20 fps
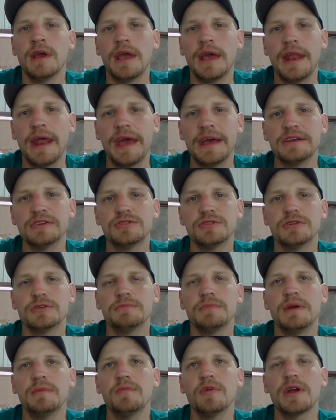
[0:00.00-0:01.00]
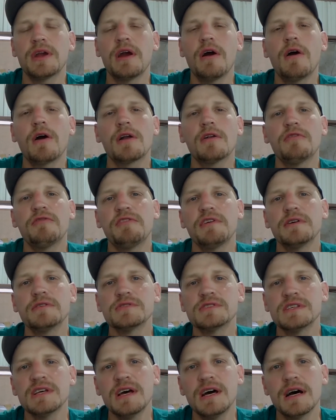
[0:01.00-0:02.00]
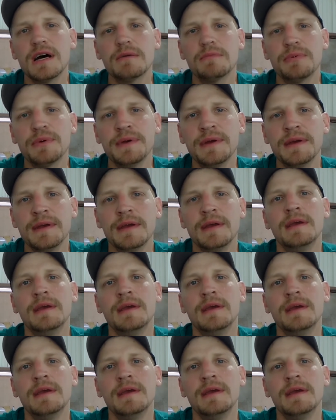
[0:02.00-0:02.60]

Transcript: And as your memory card fills up,